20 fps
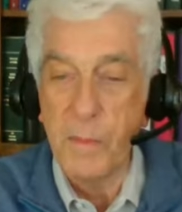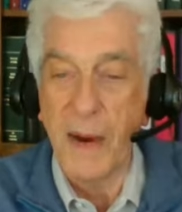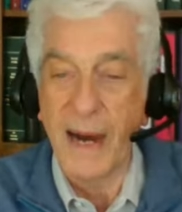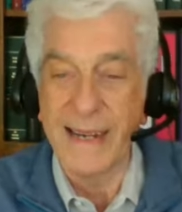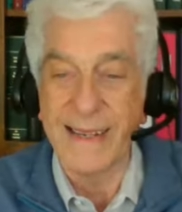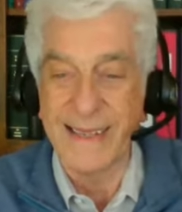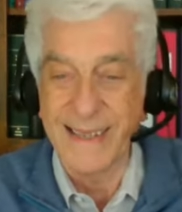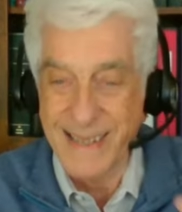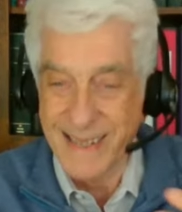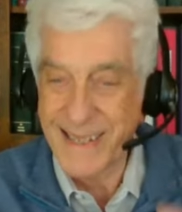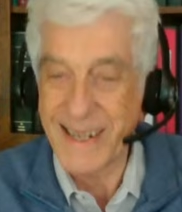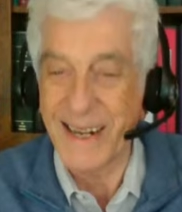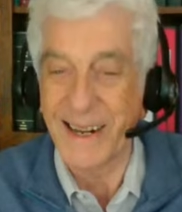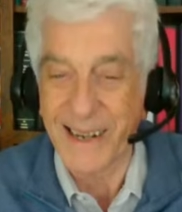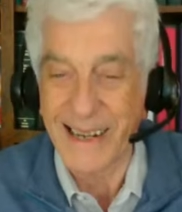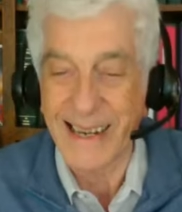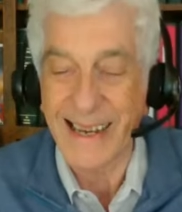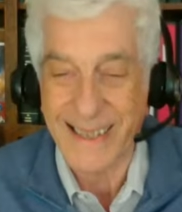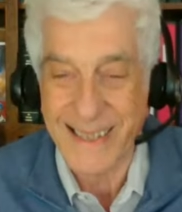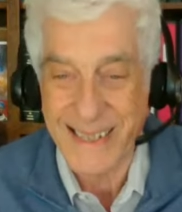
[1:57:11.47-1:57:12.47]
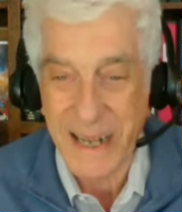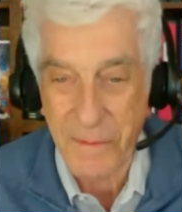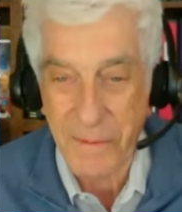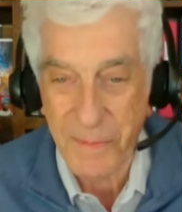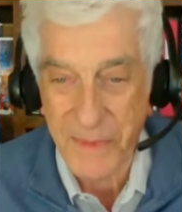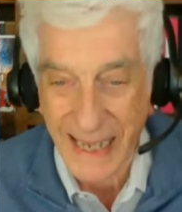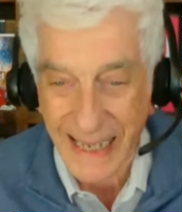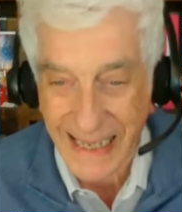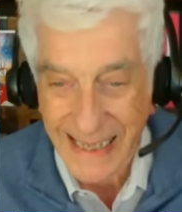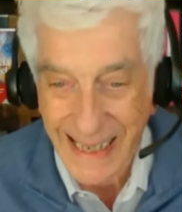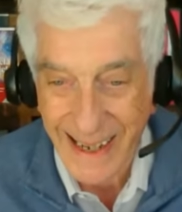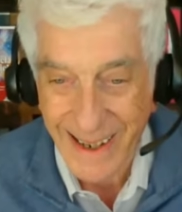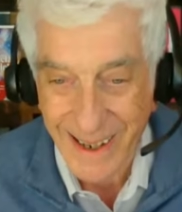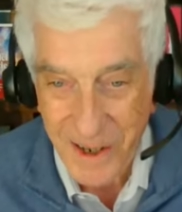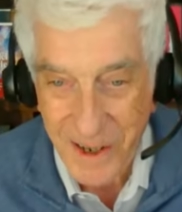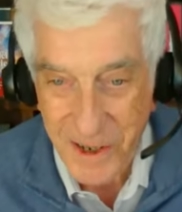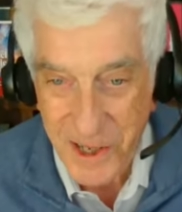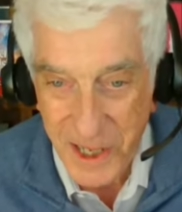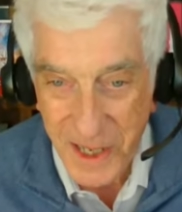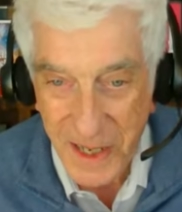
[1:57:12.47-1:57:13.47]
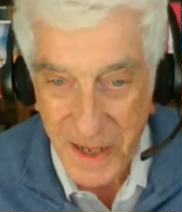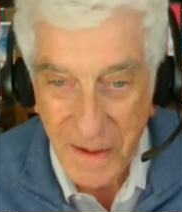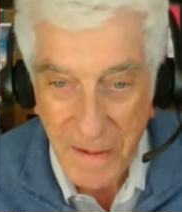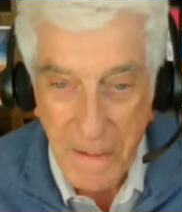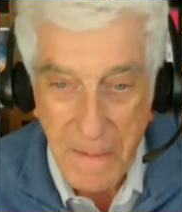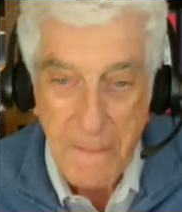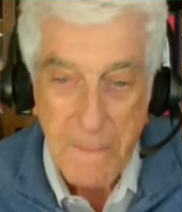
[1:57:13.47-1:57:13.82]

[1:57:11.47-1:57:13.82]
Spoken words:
might still get some technology.